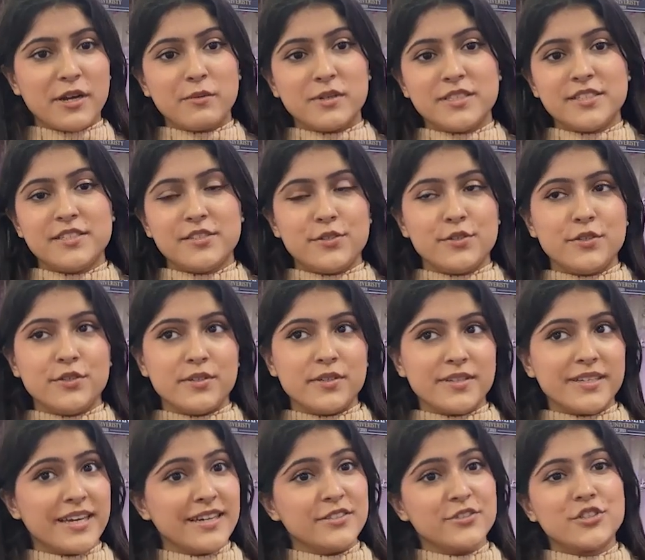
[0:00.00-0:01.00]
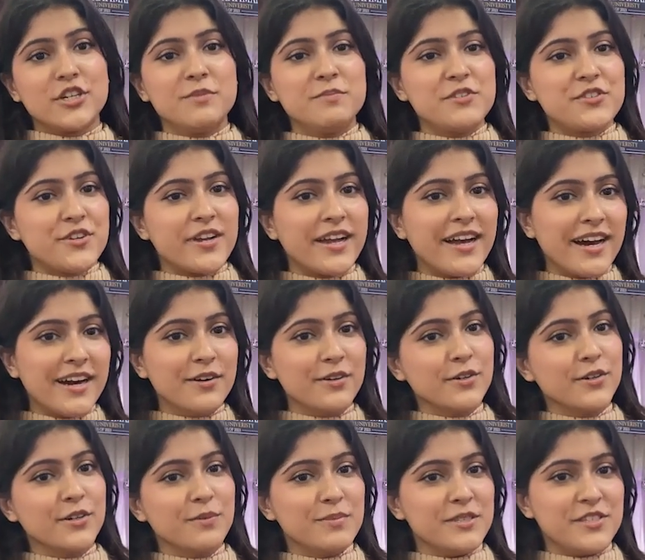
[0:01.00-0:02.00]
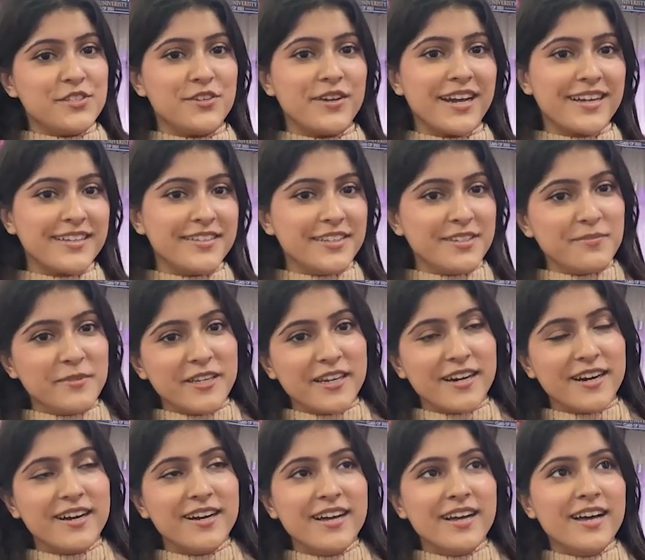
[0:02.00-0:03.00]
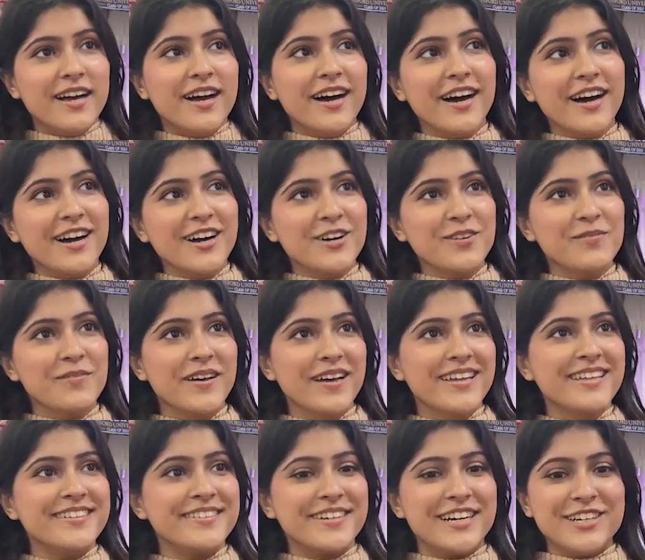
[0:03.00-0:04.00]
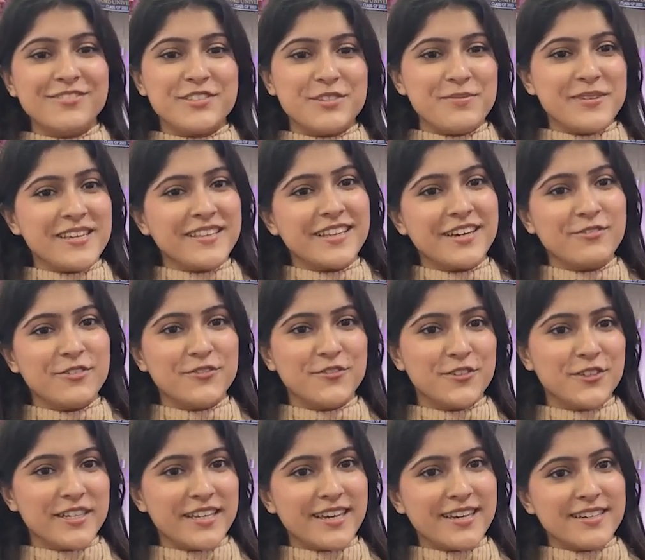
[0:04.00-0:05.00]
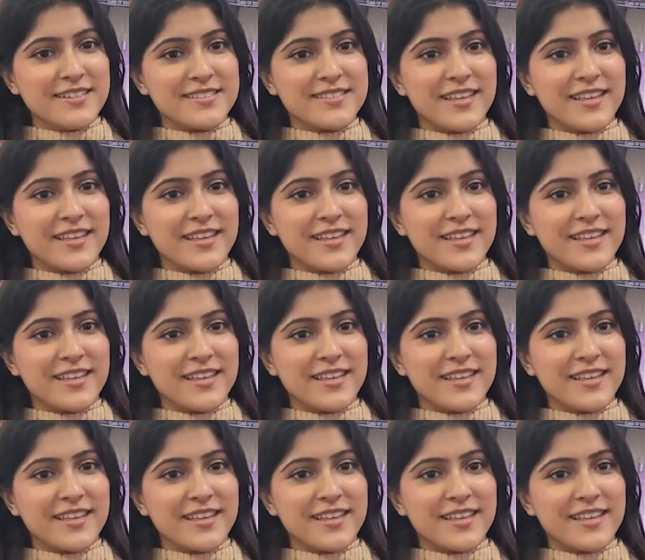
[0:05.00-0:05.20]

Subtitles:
I wanted to get a job straight out or pursue academia. And after being there for 4 years,